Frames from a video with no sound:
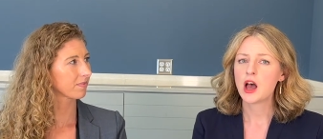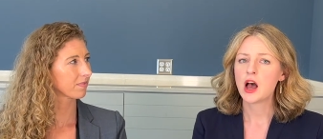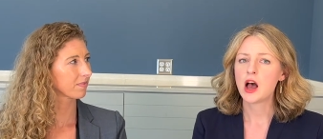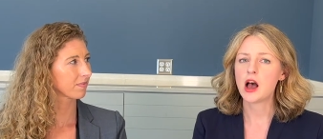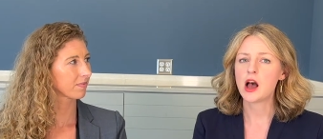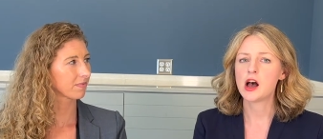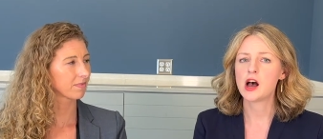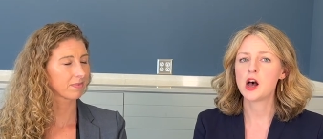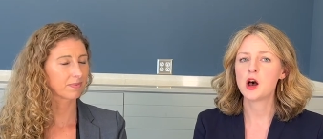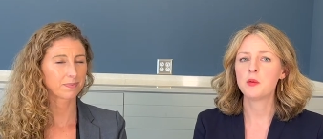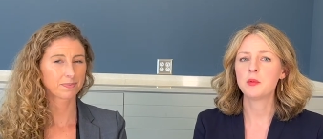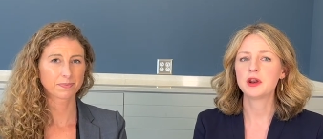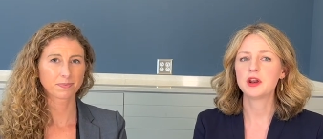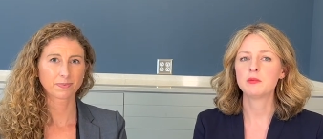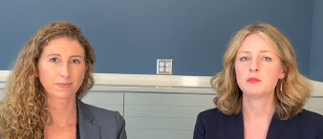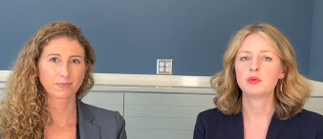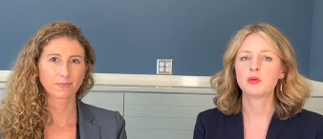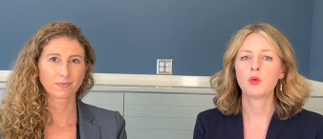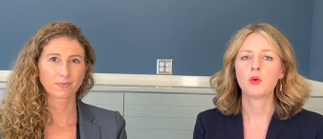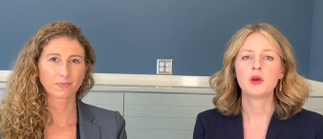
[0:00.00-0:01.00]
Speaker 1: Um, an
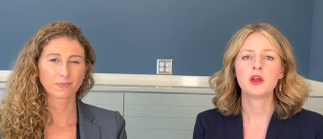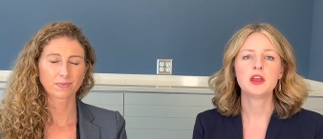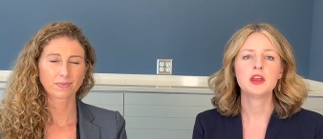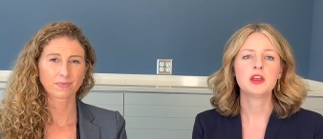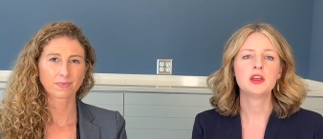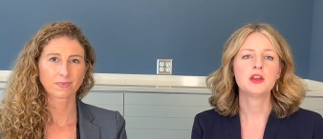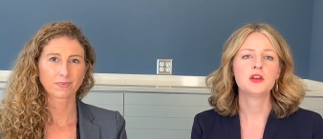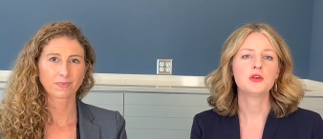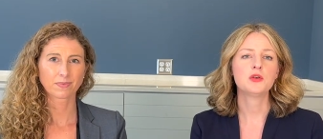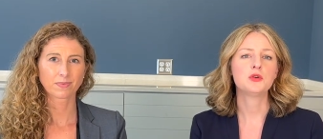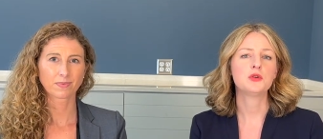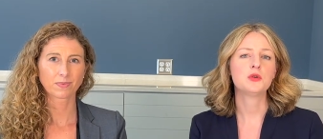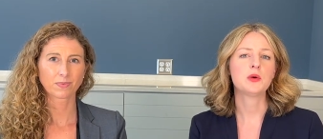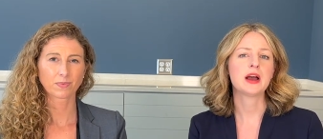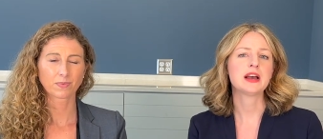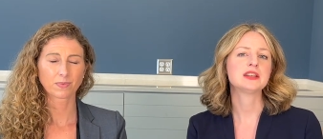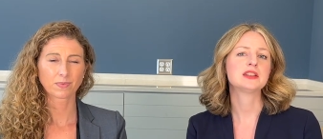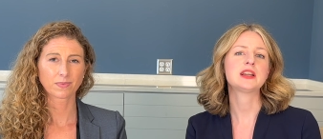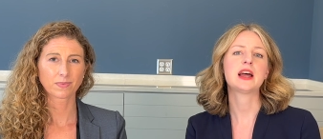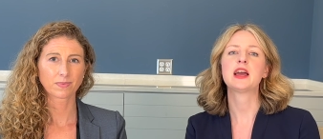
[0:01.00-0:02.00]
employee who
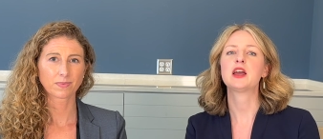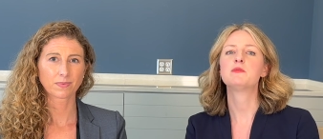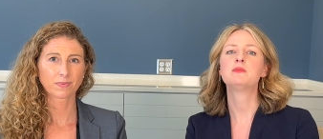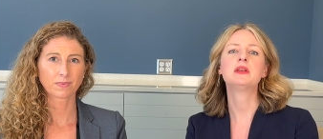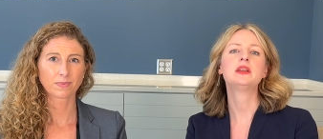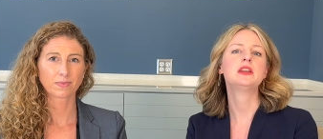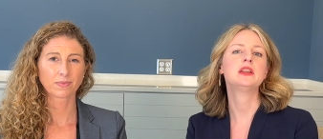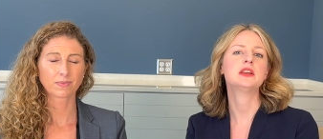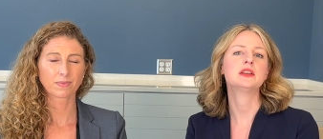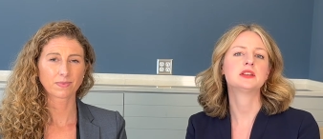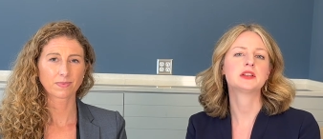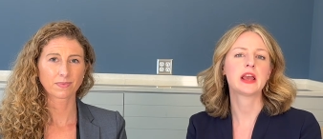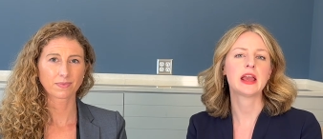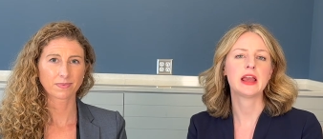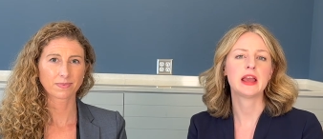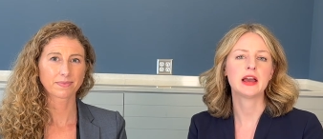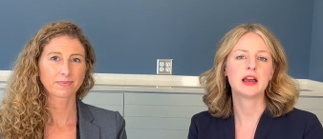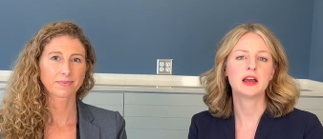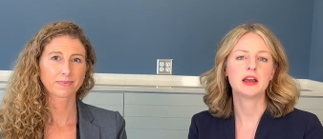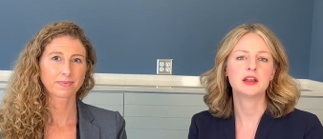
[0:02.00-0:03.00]
has diabetes
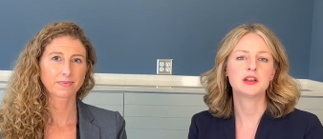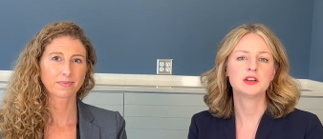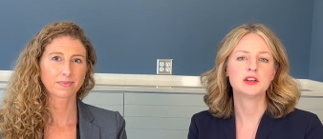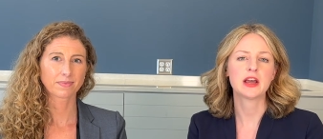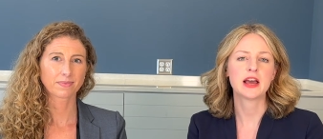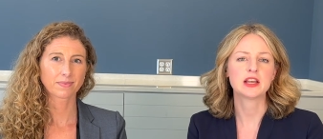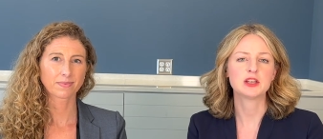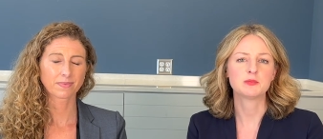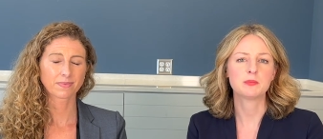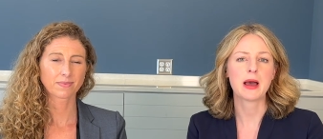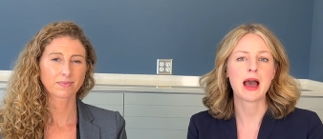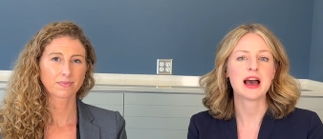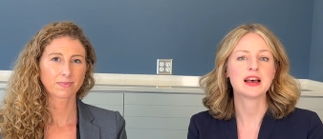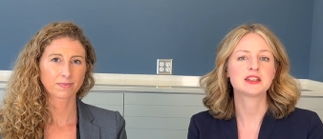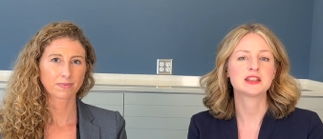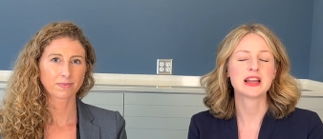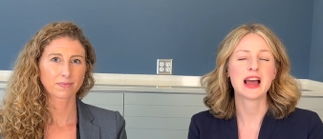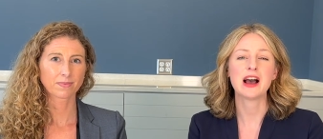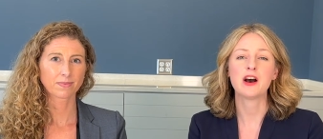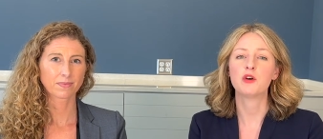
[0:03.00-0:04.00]
and has
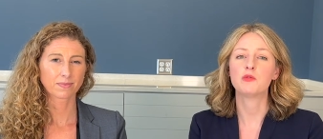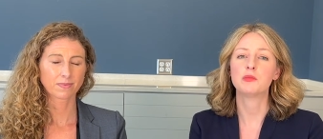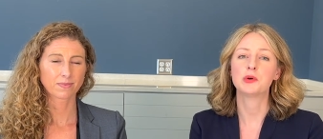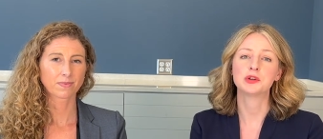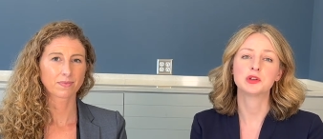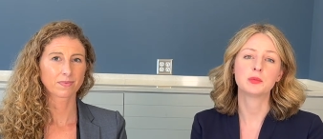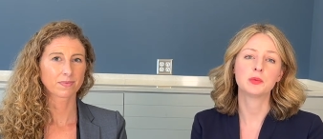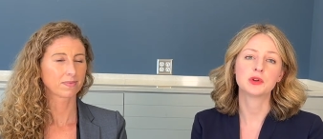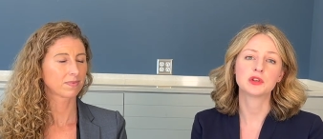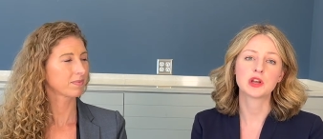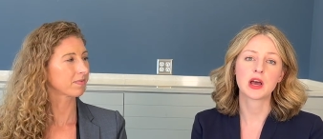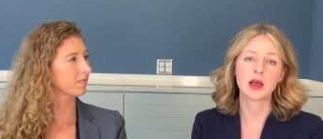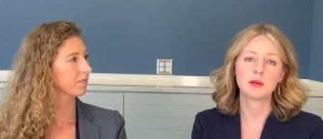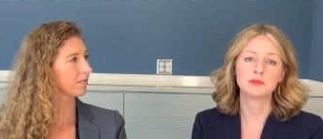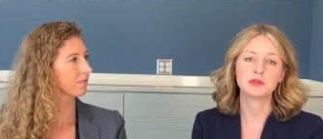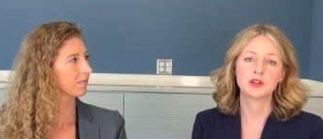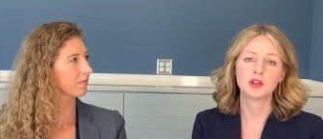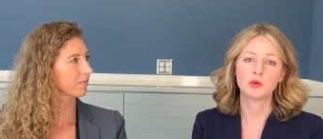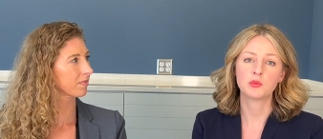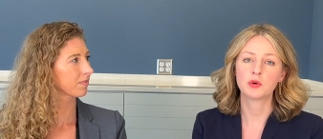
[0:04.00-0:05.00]
passed out multiple
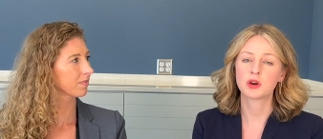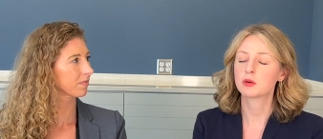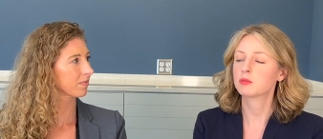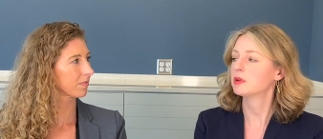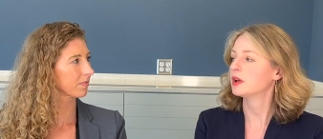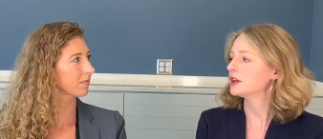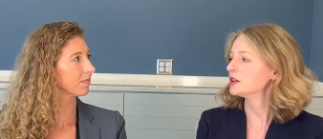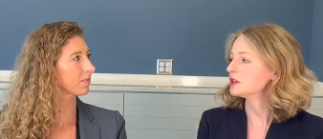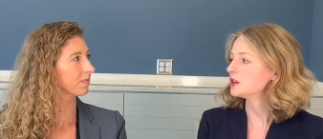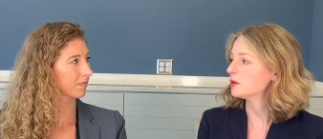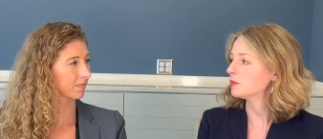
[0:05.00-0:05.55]
times in the workplace, an